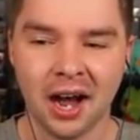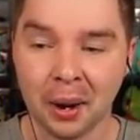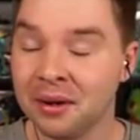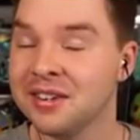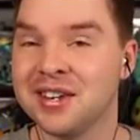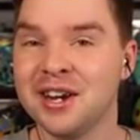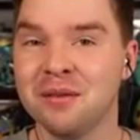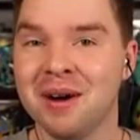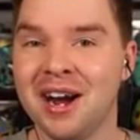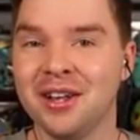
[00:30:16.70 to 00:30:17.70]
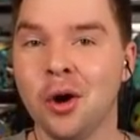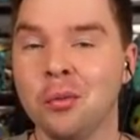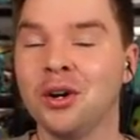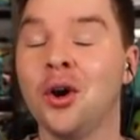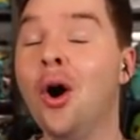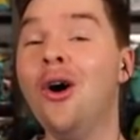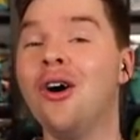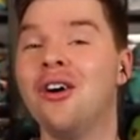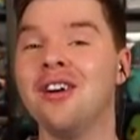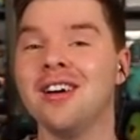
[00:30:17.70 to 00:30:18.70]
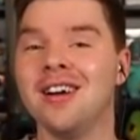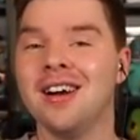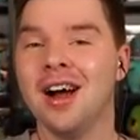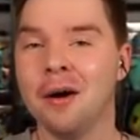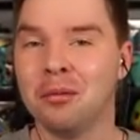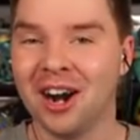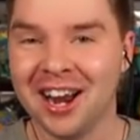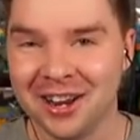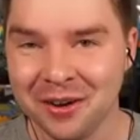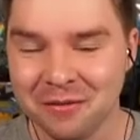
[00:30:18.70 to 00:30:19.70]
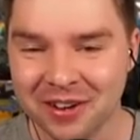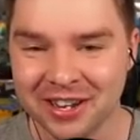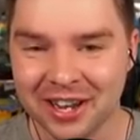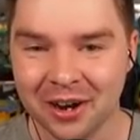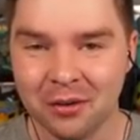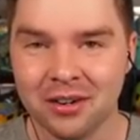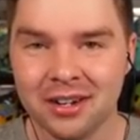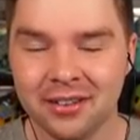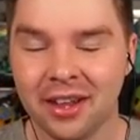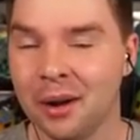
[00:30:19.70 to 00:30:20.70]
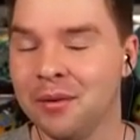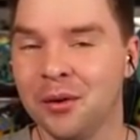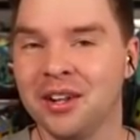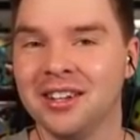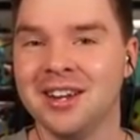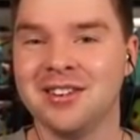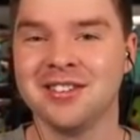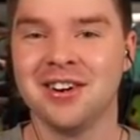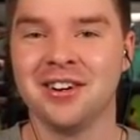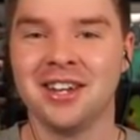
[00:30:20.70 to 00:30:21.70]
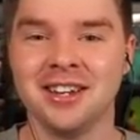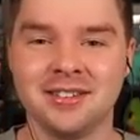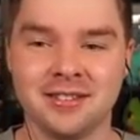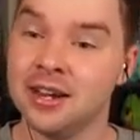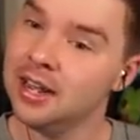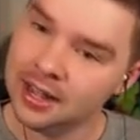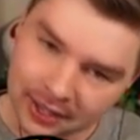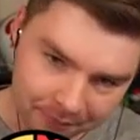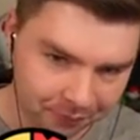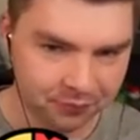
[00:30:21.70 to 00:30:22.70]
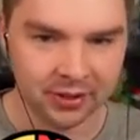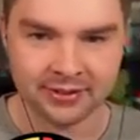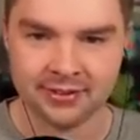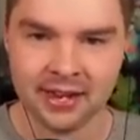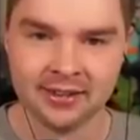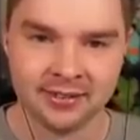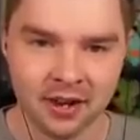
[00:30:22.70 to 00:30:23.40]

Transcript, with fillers: I'm going to say goodbye to go record a brand new video that I'm doing in Legends Arceus. Let's let's